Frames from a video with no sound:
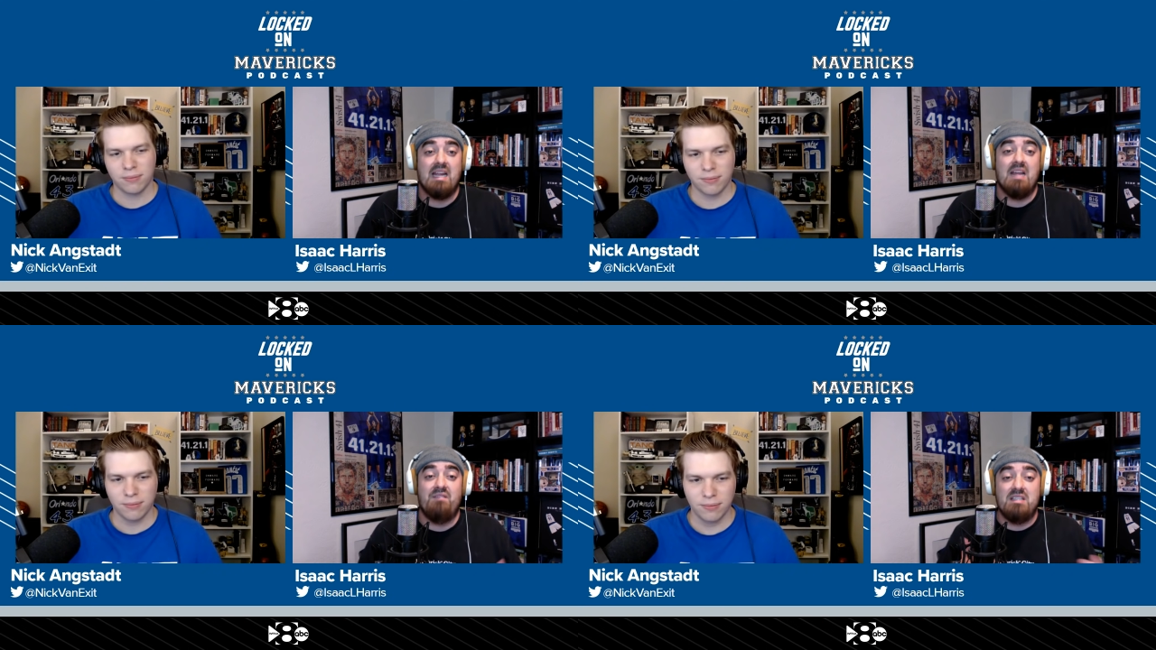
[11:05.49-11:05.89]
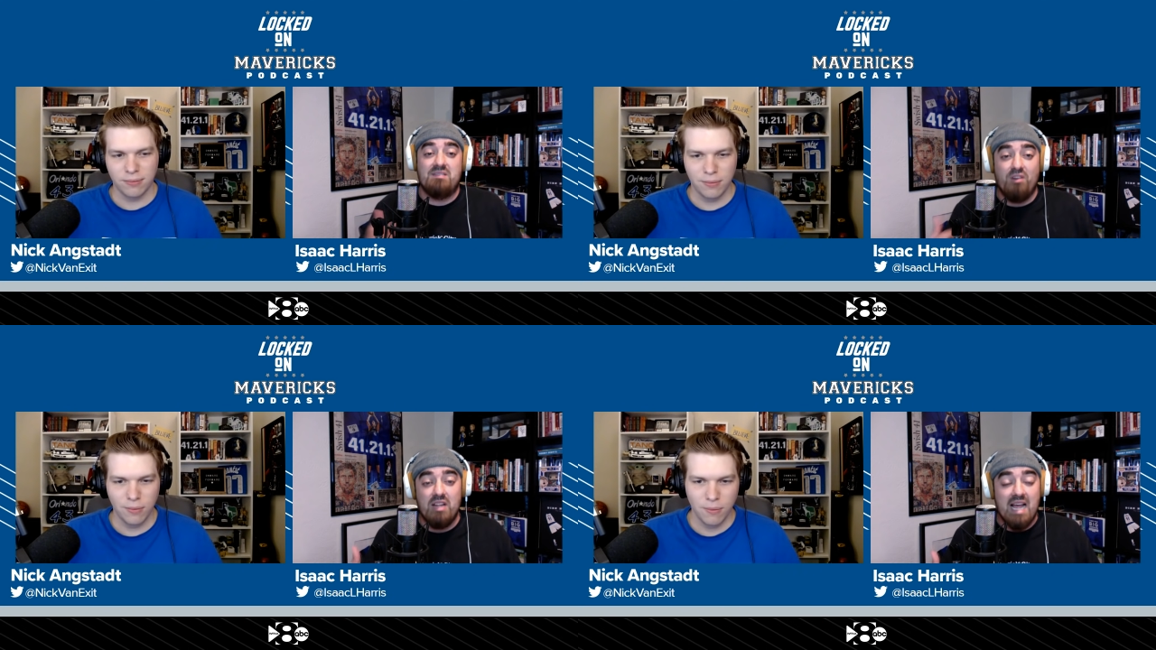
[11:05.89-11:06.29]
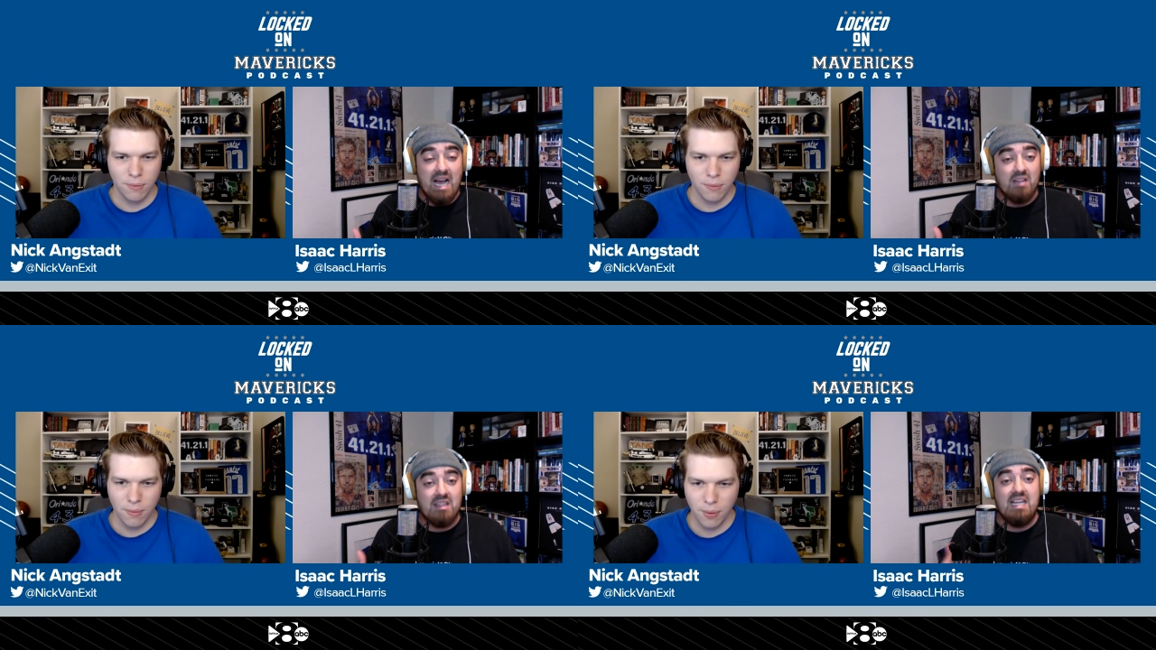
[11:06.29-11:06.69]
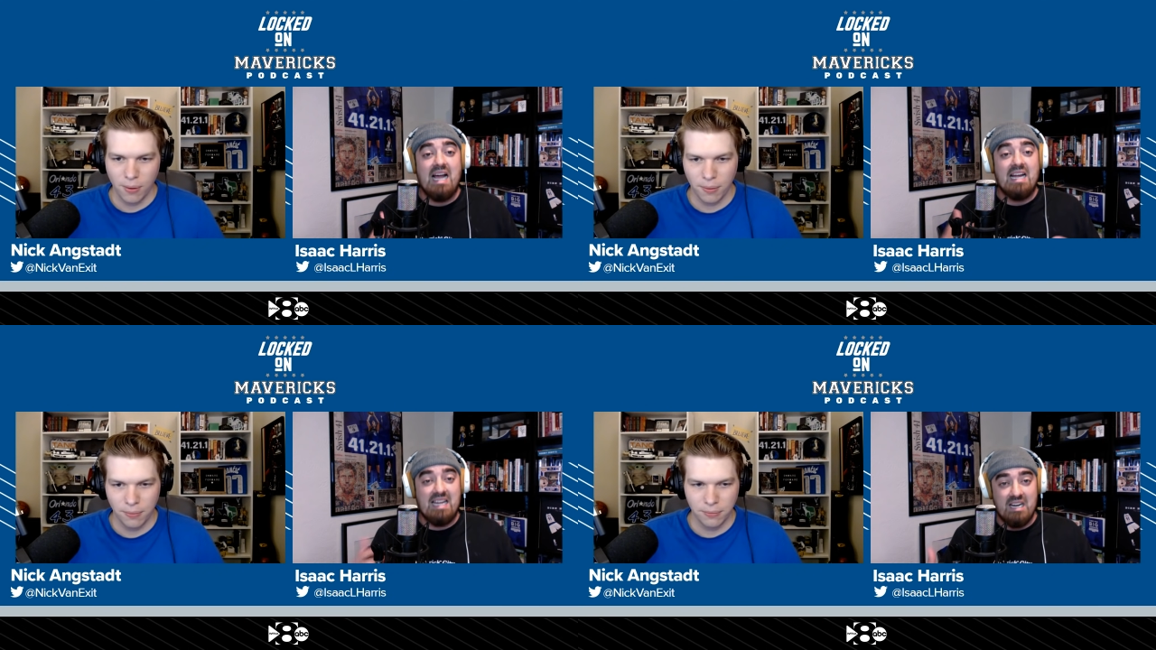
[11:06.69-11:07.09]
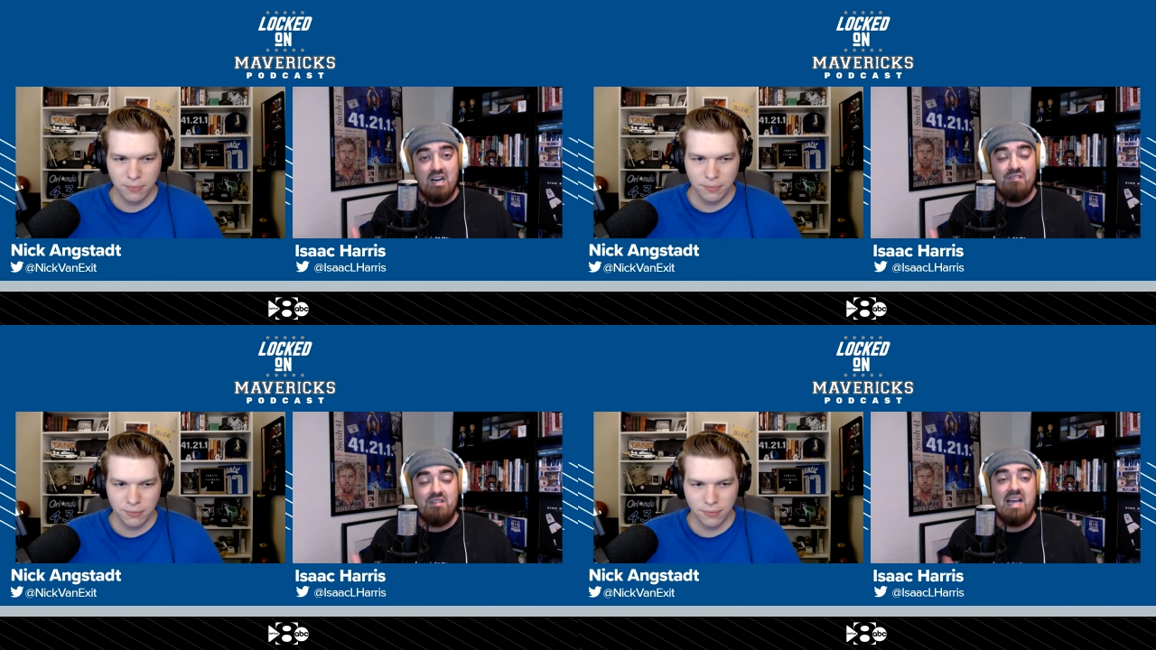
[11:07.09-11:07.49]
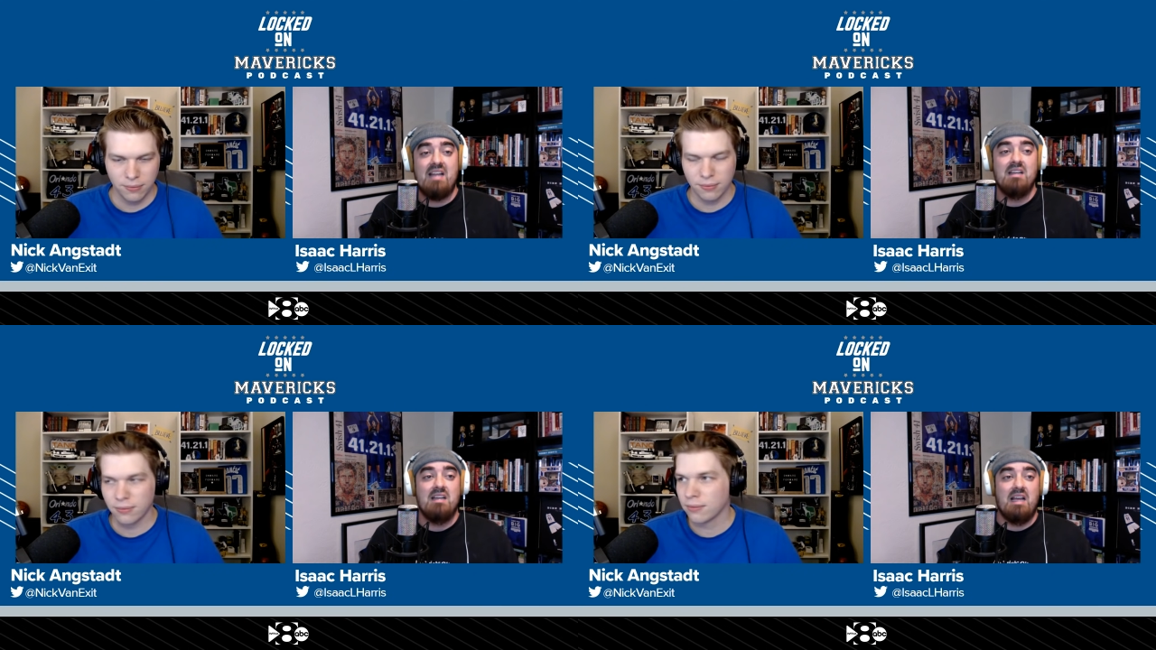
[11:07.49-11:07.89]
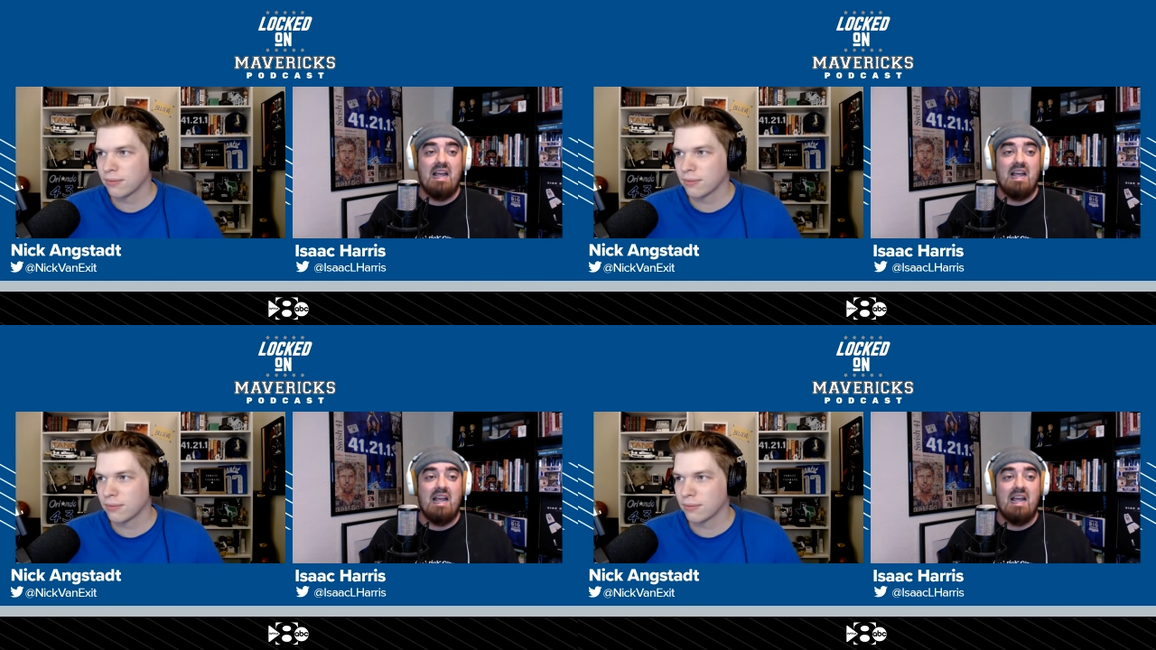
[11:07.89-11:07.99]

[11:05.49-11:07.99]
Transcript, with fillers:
Speaker 1: like if he's fully healthy, I get all of that.